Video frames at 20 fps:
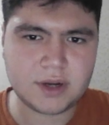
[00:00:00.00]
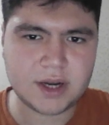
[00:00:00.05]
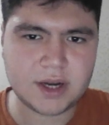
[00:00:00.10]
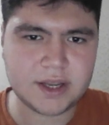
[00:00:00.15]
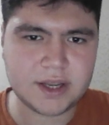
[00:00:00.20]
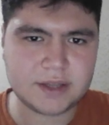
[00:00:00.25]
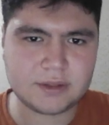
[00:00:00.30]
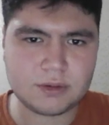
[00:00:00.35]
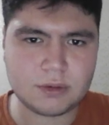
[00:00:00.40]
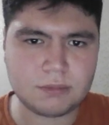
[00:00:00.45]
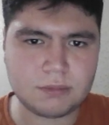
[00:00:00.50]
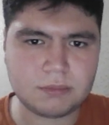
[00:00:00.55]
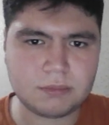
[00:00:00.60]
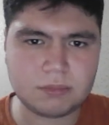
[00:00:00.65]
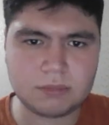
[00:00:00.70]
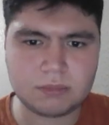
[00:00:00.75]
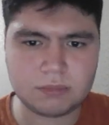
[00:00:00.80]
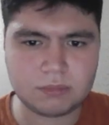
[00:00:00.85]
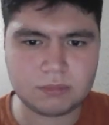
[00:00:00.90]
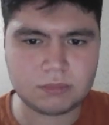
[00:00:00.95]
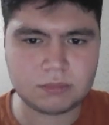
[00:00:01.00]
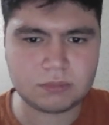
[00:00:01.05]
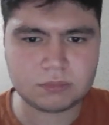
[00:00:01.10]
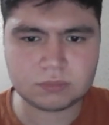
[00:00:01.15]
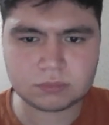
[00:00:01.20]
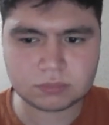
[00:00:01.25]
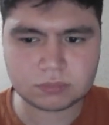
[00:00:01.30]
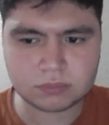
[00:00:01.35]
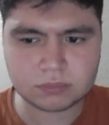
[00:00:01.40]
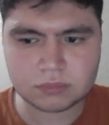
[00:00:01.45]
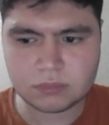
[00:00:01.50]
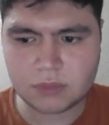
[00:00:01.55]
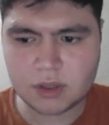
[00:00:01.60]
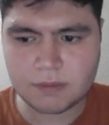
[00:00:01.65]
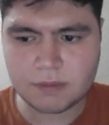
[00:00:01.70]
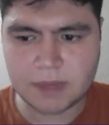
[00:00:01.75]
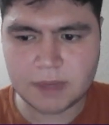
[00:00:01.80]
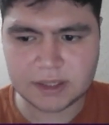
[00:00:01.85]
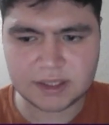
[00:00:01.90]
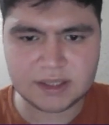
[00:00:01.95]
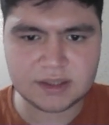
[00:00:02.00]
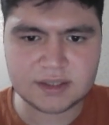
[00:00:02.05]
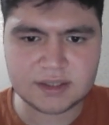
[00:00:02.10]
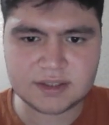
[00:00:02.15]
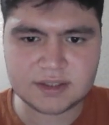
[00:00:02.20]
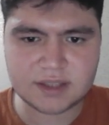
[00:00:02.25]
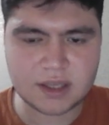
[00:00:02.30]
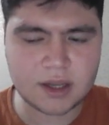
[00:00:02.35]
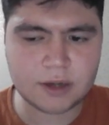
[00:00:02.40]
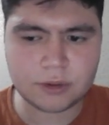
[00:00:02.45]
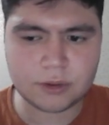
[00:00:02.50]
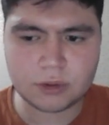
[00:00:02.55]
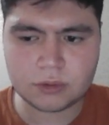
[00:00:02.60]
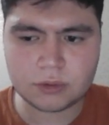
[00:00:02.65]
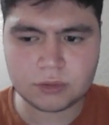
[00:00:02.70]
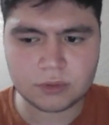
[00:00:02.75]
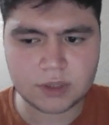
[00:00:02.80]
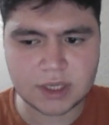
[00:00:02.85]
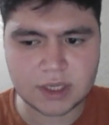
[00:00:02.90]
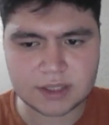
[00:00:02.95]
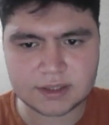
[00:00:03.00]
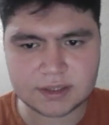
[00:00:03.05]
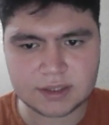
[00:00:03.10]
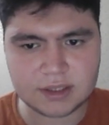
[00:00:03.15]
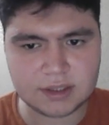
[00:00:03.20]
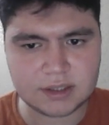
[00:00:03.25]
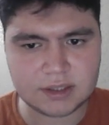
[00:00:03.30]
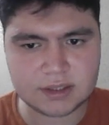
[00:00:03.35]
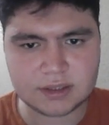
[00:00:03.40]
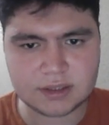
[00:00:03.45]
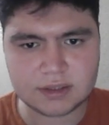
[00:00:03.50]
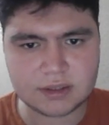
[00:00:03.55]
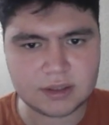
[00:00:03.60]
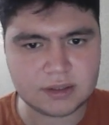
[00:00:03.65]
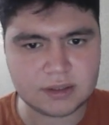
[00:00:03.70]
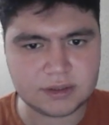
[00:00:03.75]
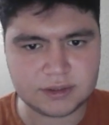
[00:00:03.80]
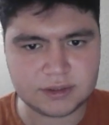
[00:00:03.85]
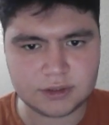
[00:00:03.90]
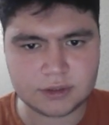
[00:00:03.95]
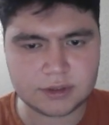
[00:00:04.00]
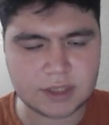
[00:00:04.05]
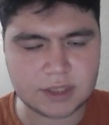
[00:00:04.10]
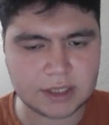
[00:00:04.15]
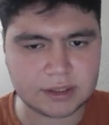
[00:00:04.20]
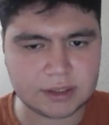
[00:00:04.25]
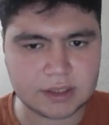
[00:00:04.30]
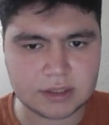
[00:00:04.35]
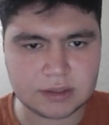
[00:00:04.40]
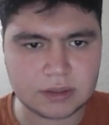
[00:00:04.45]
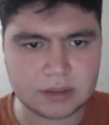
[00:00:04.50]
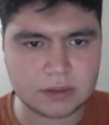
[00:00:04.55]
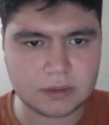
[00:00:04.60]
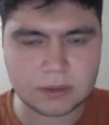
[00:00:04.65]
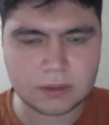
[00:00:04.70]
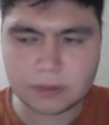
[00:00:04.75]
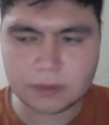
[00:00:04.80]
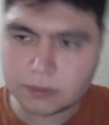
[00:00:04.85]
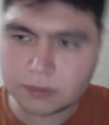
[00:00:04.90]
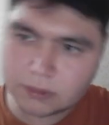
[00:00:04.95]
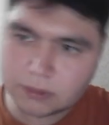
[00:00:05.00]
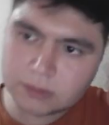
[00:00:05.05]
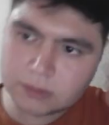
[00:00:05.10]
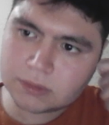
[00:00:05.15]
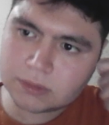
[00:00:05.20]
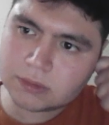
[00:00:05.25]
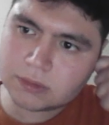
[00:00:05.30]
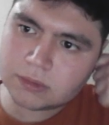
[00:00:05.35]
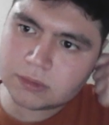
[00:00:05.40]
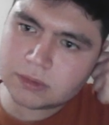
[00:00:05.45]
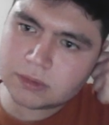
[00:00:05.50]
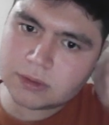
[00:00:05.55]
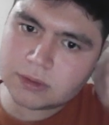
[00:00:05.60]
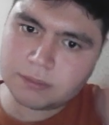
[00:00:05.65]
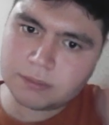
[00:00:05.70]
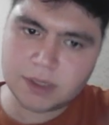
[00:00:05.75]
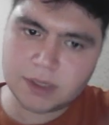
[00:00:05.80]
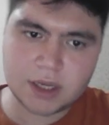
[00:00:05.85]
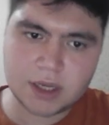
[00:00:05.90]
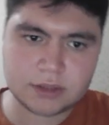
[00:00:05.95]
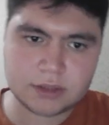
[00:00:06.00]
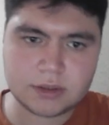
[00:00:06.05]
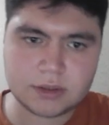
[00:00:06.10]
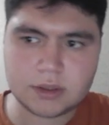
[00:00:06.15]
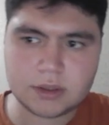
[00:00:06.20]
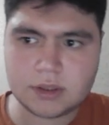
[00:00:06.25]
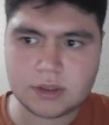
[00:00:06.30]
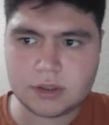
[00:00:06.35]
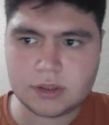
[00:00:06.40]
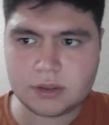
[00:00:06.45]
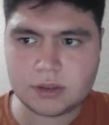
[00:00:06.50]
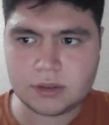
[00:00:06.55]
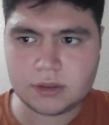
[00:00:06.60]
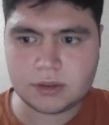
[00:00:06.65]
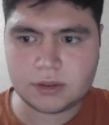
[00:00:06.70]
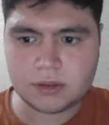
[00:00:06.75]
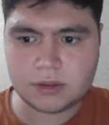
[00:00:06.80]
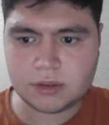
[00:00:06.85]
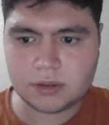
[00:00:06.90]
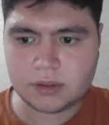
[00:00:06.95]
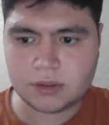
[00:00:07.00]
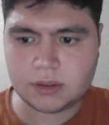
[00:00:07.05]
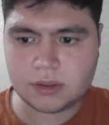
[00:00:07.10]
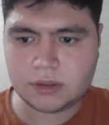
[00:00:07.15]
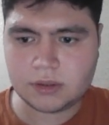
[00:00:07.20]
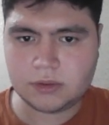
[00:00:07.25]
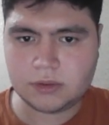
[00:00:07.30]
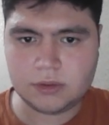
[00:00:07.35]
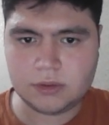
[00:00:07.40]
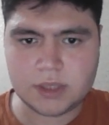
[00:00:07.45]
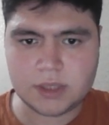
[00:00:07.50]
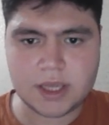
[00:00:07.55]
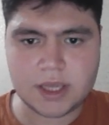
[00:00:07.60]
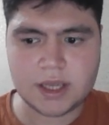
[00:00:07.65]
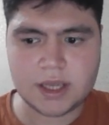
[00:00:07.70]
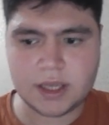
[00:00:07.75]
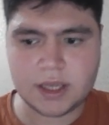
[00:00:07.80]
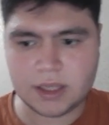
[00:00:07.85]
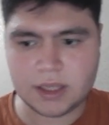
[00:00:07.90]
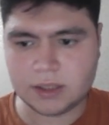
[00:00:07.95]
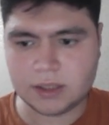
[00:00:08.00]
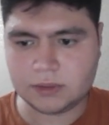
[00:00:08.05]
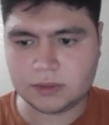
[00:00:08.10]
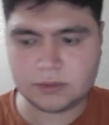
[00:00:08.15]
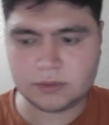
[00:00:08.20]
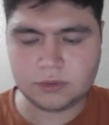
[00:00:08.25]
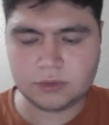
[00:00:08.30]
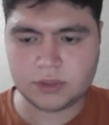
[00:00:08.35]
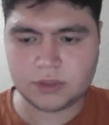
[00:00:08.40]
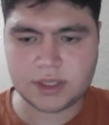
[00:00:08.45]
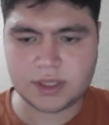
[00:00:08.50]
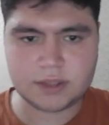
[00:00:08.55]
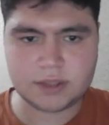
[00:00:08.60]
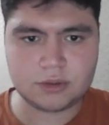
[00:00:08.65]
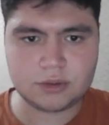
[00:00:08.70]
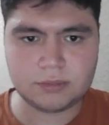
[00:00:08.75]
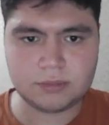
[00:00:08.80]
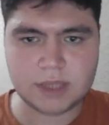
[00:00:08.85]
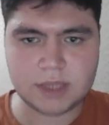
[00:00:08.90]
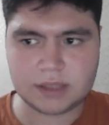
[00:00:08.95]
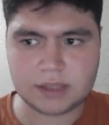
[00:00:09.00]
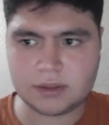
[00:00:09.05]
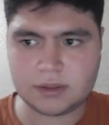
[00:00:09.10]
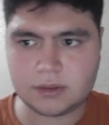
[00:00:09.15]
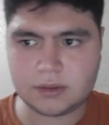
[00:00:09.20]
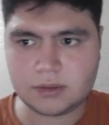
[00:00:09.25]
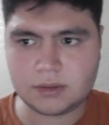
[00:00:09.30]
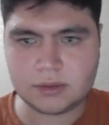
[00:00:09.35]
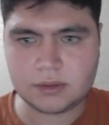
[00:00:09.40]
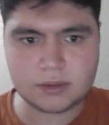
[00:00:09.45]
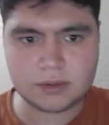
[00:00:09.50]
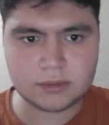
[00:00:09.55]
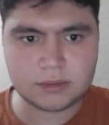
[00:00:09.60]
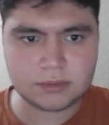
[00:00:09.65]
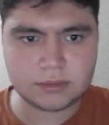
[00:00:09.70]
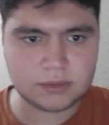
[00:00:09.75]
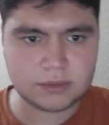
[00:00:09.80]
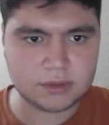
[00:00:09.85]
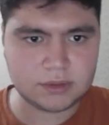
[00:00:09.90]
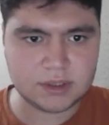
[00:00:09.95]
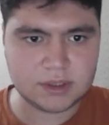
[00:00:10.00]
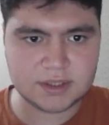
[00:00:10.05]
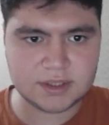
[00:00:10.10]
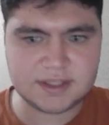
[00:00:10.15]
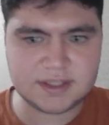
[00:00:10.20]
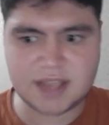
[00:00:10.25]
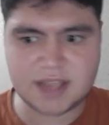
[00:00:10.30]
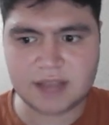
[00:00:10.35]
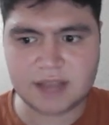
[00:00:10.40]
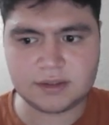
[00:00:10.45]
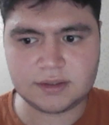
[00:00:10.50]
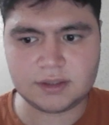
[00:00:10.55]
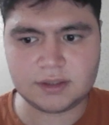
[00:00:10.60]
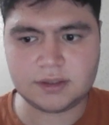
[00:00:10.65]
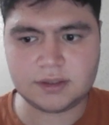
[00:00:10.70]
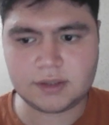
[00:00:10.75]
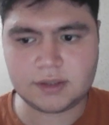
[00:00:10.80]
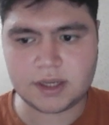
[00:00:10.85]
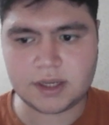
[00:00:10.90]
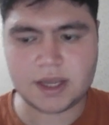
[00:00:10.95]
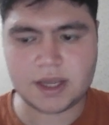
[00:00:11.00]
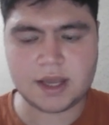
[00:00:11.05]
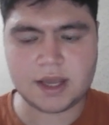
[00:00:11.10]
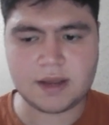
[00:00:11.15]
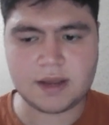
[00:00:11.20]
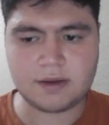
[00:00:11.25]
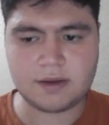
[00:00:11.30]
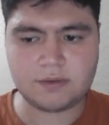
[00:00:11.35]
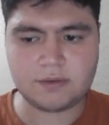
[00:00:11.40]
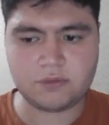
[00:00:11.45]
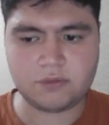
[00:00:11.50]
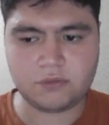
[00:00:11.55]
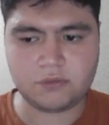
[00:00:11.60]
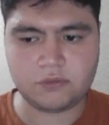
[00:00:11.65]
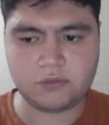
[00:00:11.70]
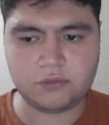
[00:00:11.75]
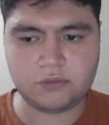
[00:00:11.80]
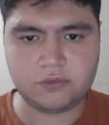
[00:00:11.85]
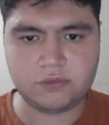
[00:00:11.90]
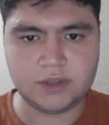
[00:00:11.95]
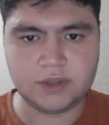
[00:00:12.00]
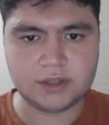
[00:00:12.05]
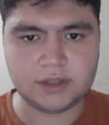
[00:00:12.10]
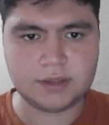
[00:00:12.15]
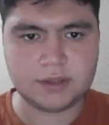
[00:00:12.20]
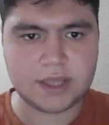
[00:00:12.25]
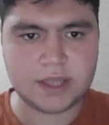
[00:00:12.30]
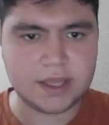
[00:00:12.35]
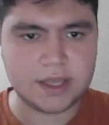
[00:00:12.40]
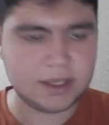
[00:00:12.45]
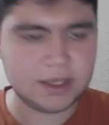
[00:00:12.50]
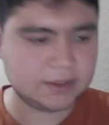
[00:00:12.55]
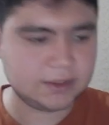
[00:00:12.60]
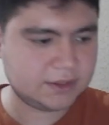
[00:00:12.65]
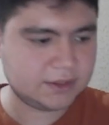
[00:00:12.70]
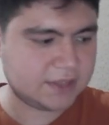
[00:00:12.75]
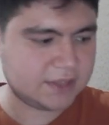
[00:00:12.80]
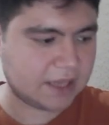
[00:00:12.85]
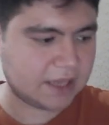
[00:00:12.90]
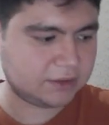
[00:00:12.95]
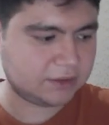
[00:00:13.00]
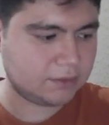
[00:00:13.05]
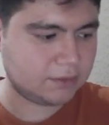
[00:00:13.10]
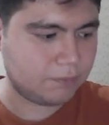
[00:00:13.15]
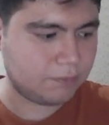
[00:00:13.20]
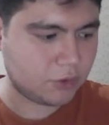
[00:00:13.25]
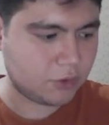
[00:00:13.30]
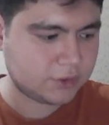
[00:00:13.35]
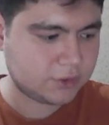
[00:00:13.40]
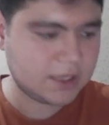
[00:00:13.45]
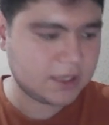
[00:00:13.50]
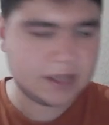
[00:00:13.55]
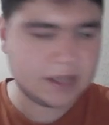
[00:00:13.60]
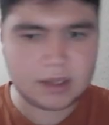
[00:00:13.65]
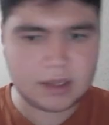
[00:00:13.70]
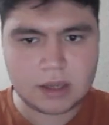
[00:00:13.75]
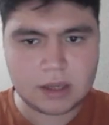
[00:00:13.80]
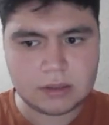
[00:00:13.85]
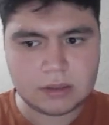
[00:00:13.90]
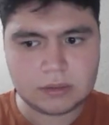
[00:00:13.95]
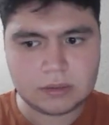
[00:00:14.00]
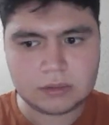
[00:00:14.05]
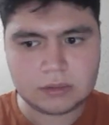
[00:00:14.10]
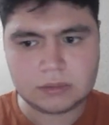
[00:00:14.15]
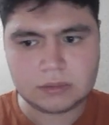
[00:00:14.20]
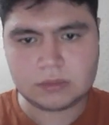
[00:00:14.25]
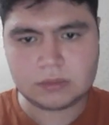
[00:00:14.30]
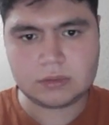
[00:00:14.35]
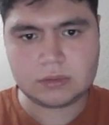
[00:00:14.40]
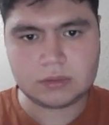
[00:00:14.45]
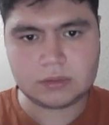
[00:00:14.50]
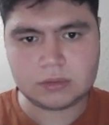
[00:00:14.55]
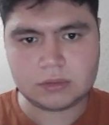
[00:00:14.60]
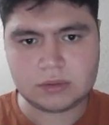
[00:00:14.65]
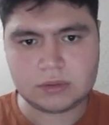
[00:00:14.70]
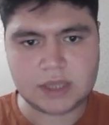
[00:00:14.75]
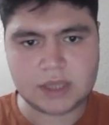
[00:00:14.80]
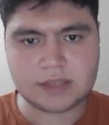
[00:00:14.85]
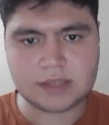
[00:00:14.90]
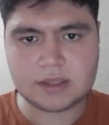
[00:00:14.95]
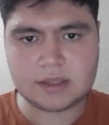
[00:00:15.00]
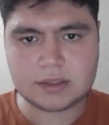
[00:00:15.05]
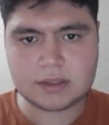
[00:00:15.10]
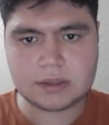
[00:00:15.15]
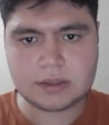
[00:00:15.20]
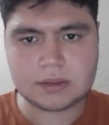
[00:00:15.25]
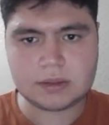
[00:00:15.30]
I assume. But in this scenario, you can see this results like this, because you can assume that the sender will send the most data like this.